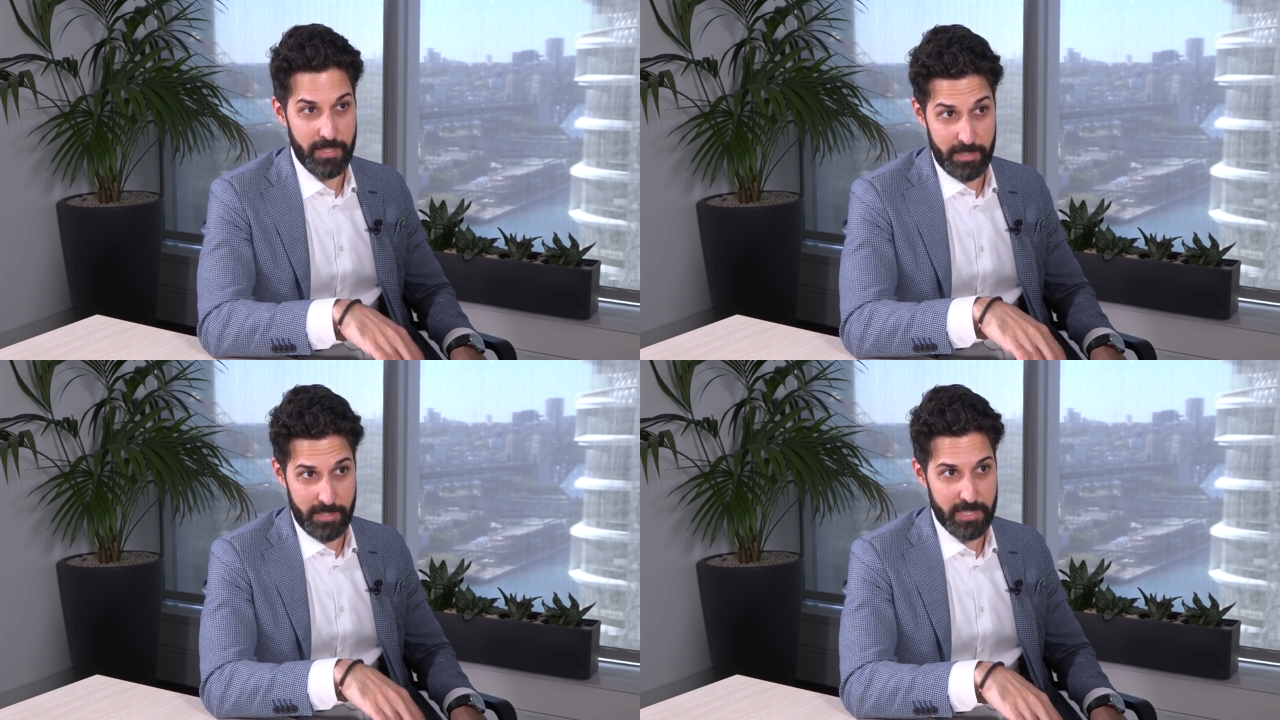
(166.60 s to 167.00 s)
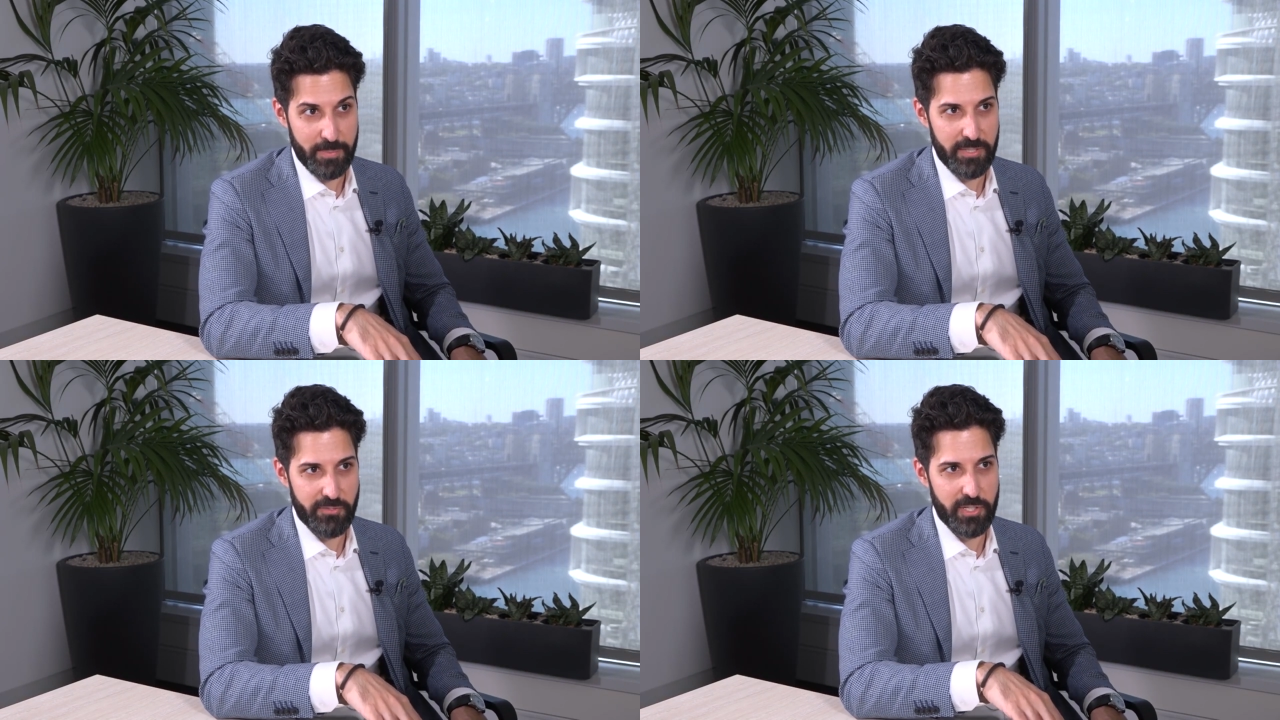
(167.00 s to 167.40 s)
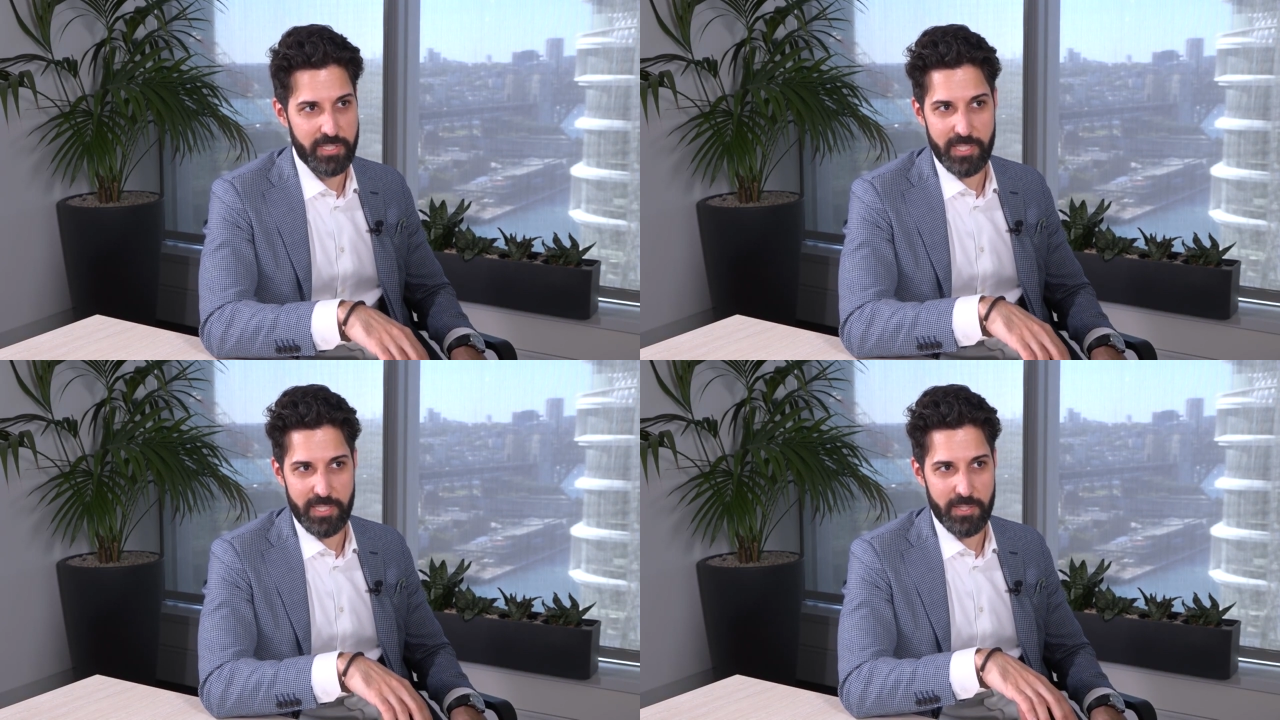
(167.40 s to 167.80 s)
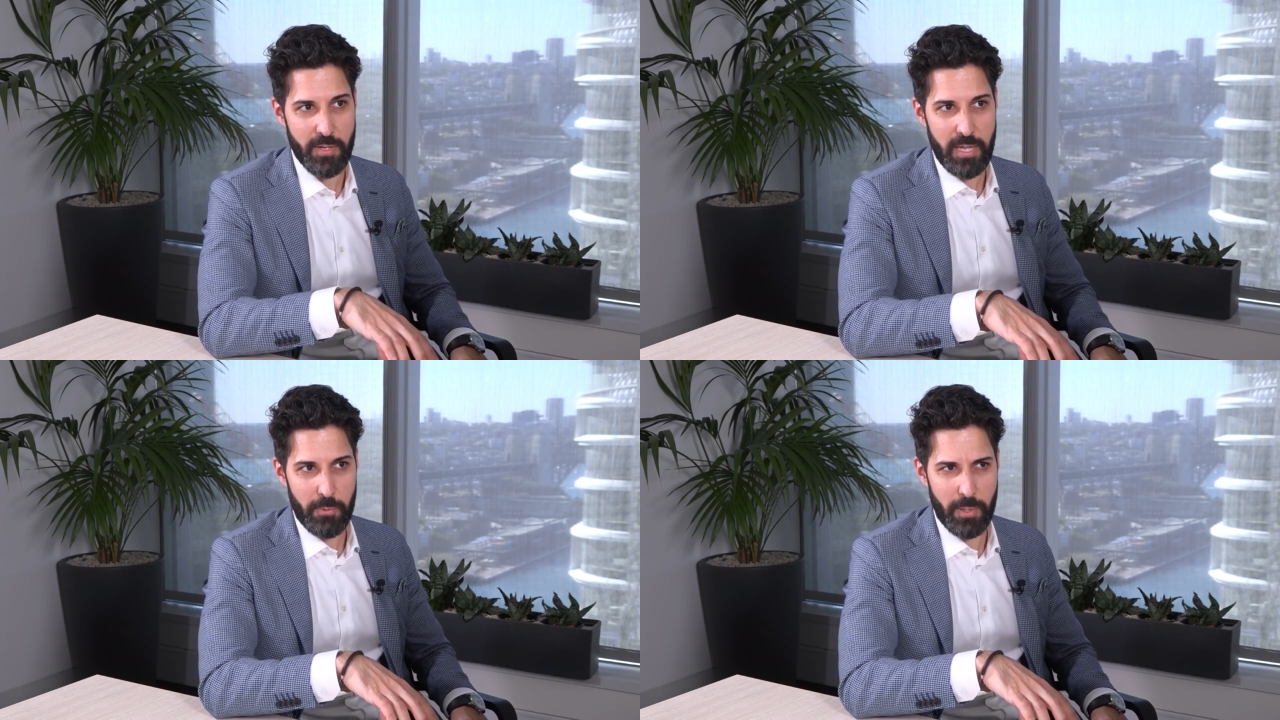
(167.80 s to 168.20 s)
SMSF trustees
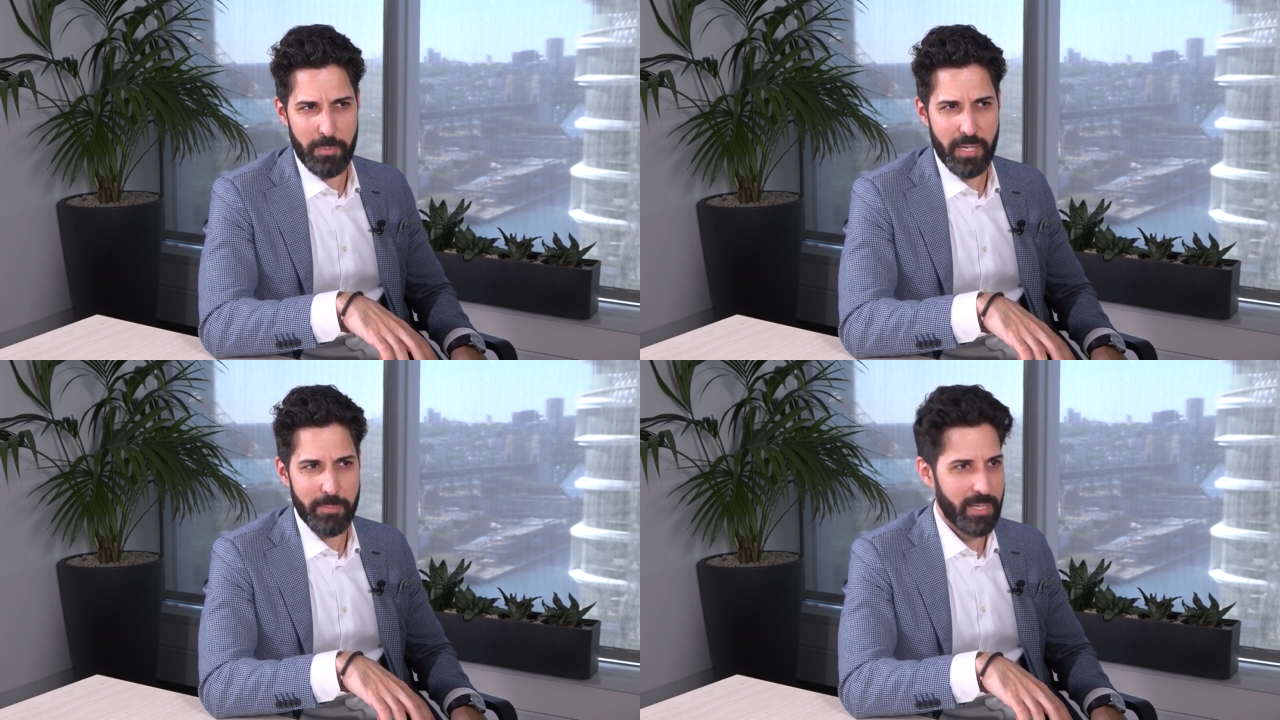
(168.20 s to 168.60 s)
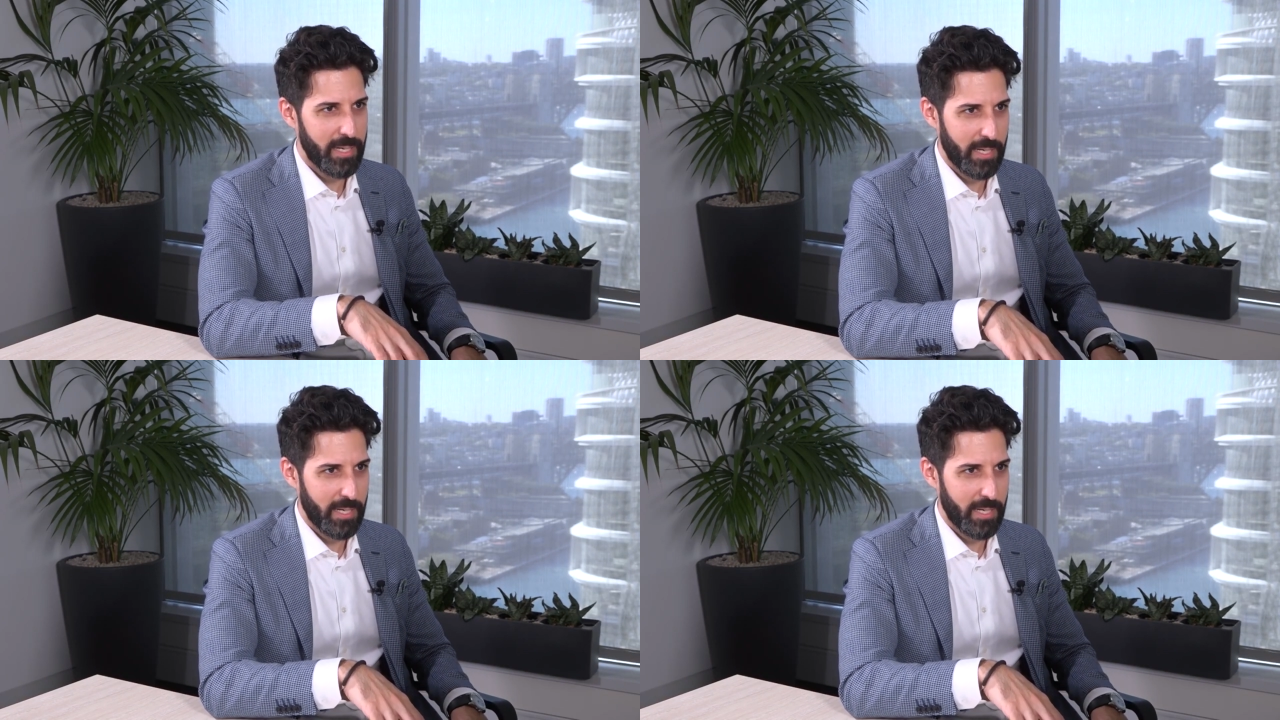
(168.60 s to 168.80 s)
were becoming